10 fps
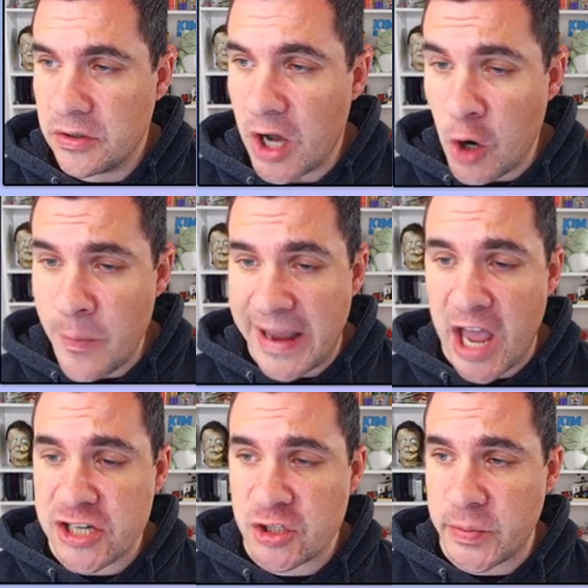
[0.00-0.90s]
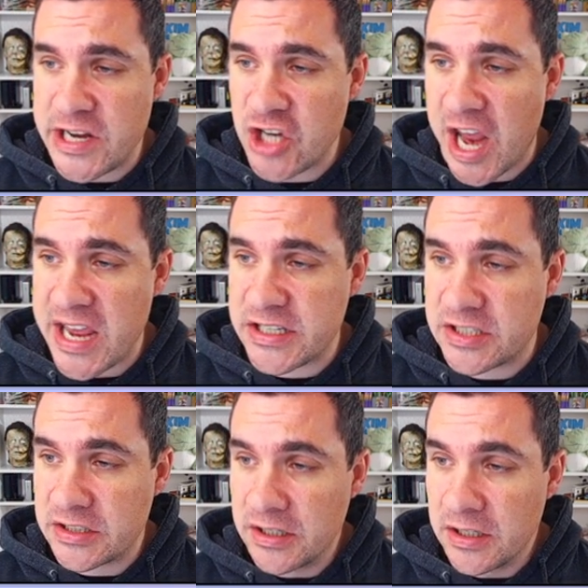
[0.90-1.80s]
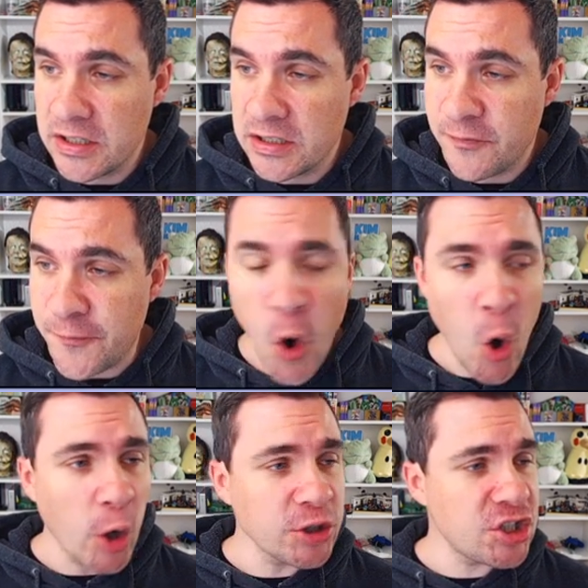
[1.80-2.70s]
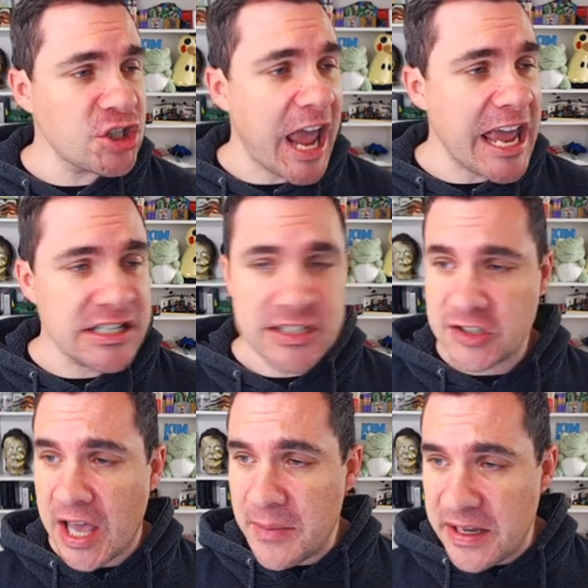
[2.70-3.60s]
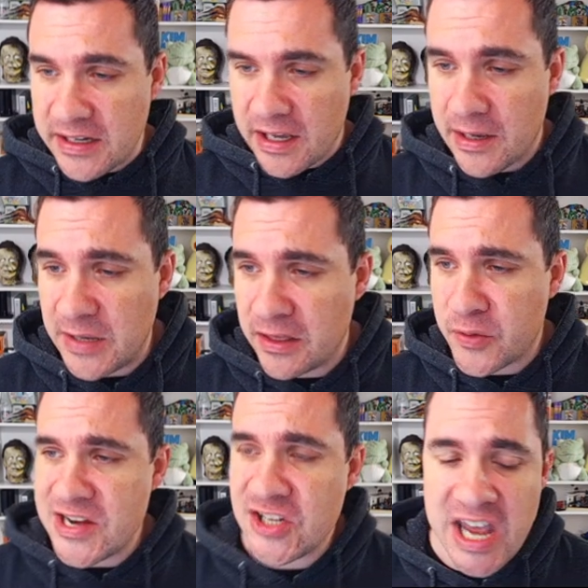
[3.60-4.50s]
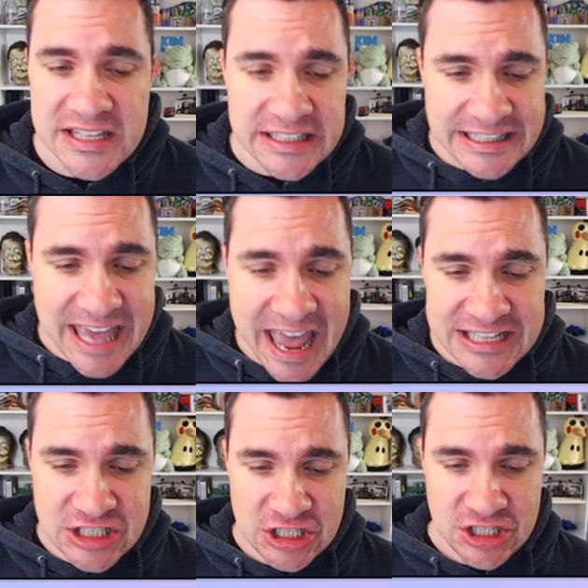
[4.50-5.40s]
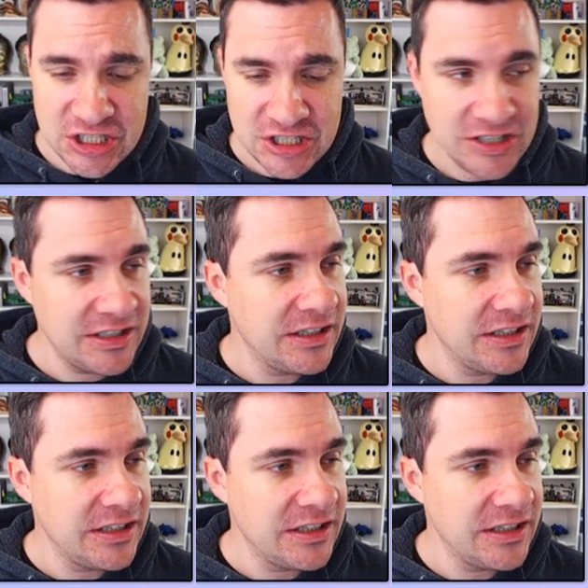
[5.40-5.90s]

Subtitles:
Oh my gosh, three shakes! Four shakes! I mean, three shakes and a catch!